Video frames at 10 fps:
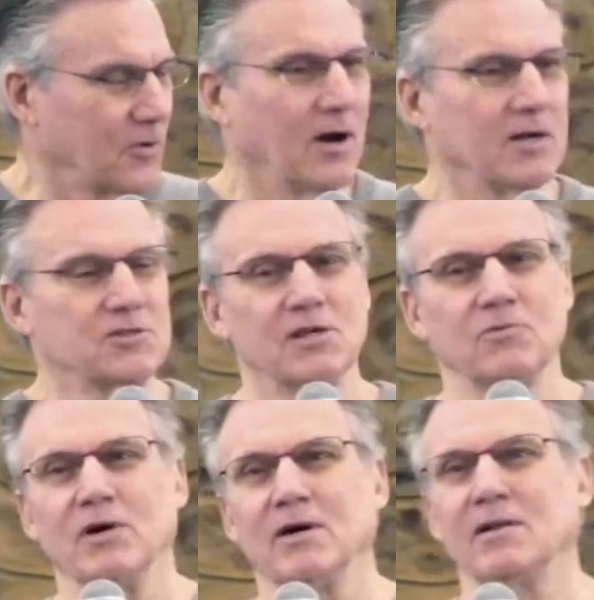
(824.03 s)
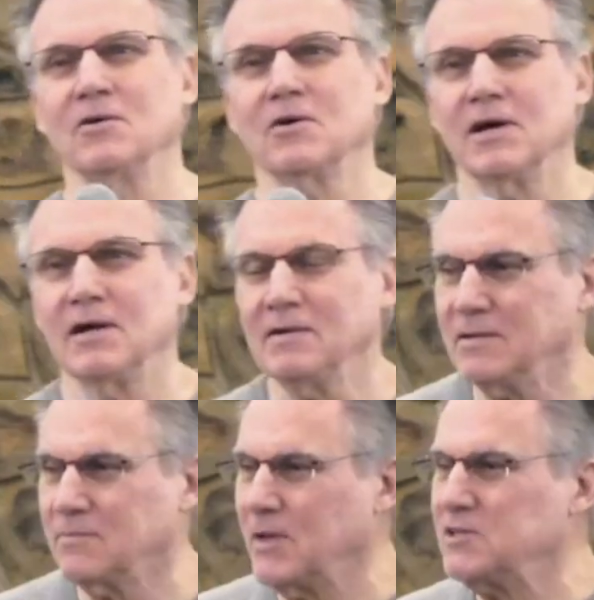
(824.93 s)
So God said, Well, okay.
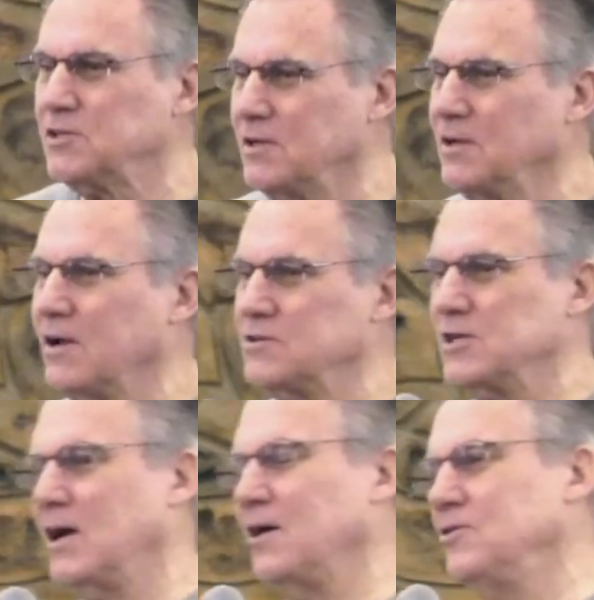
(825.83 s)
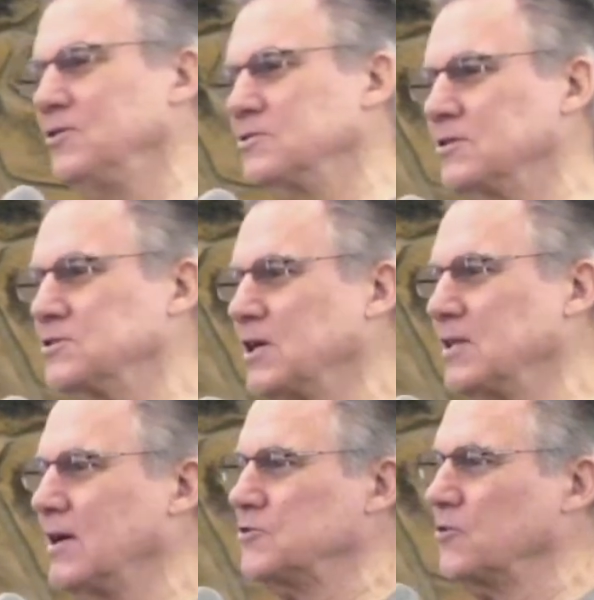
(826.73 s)
Basically, God is saying, I knew you was going to
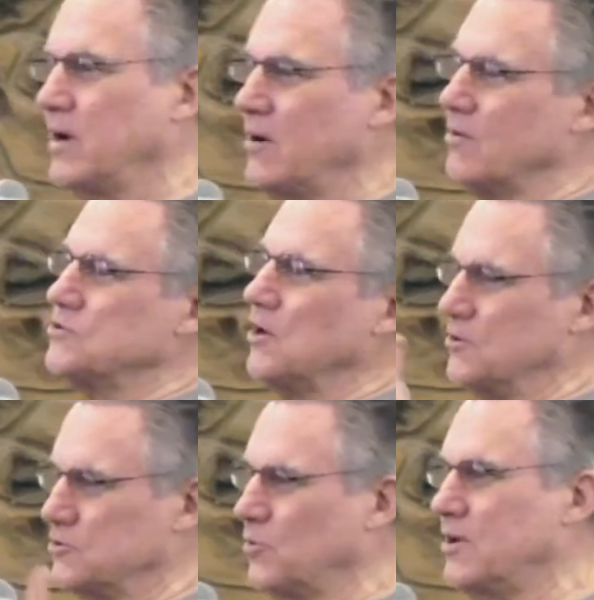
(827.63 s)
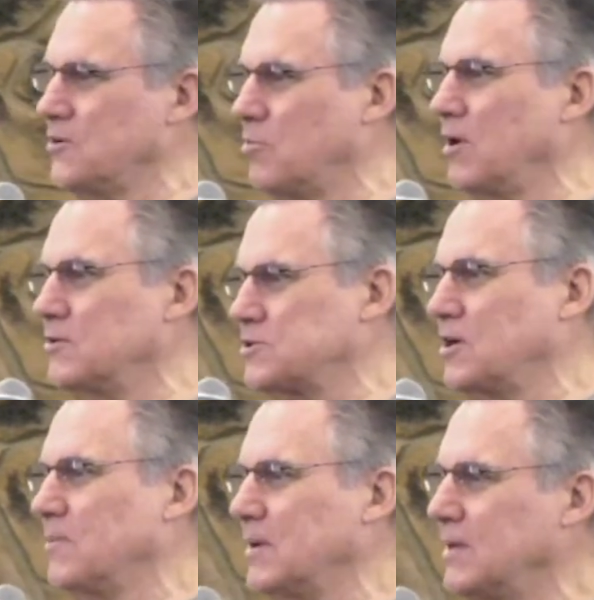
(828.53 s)
say that, so Aaron's on his way. Your brother's
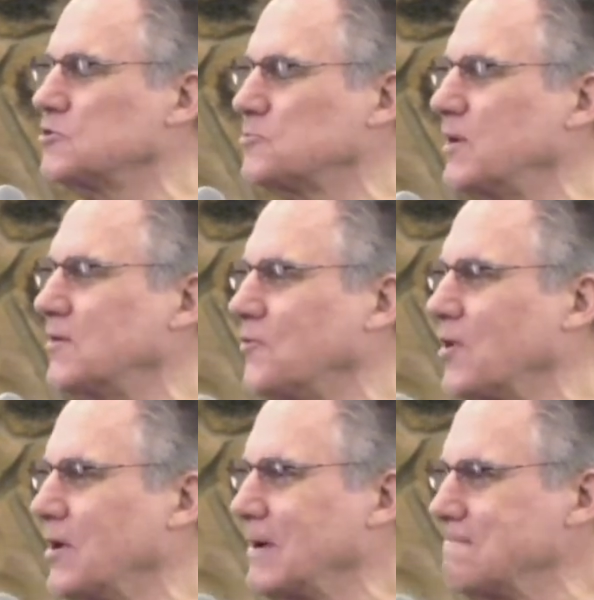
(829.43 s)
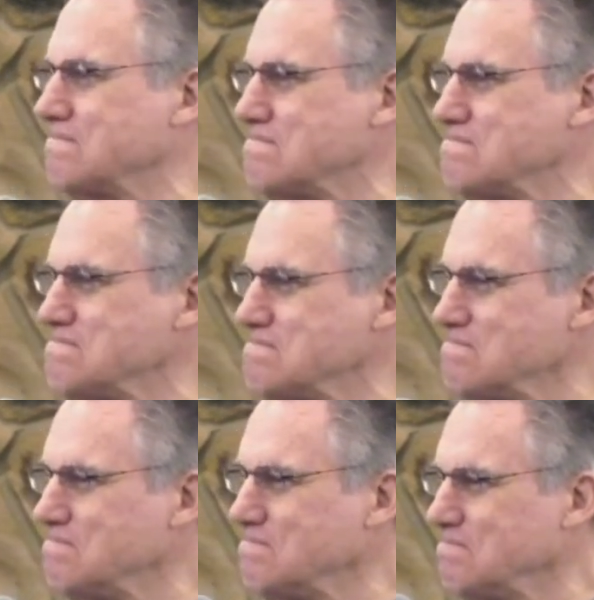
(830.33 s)
coming. He'll speak for you.
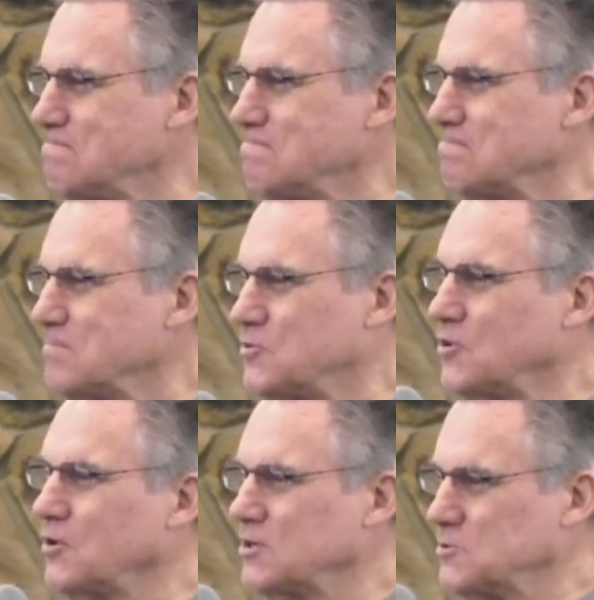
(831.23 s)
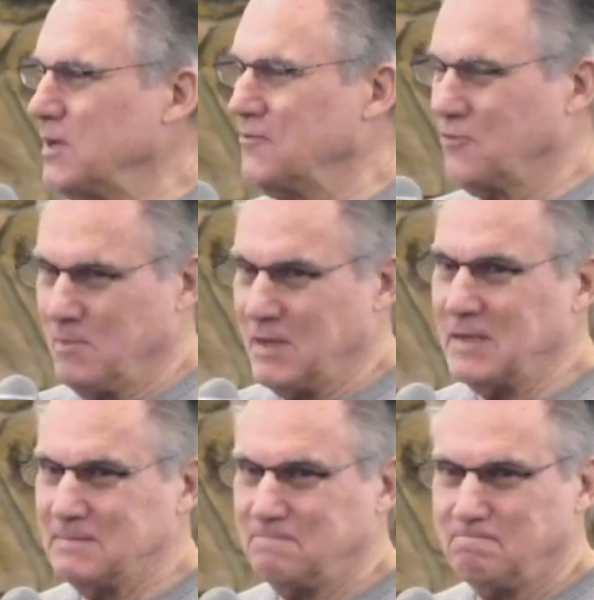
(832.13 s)
But you're going to speak for
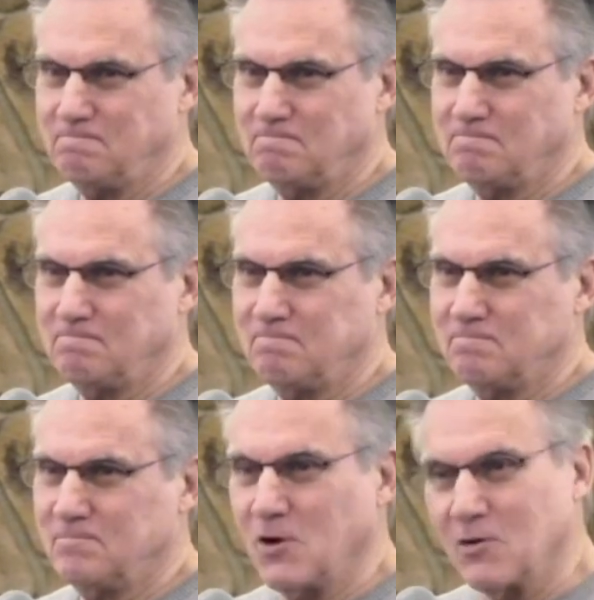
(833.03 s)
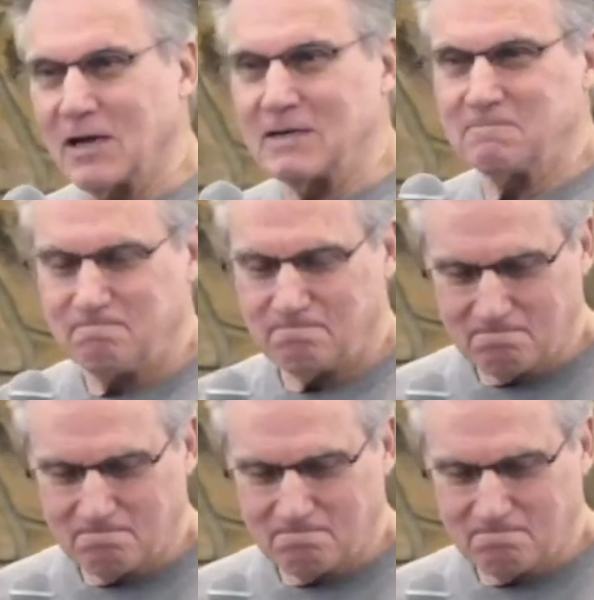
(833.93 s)
me. Okay.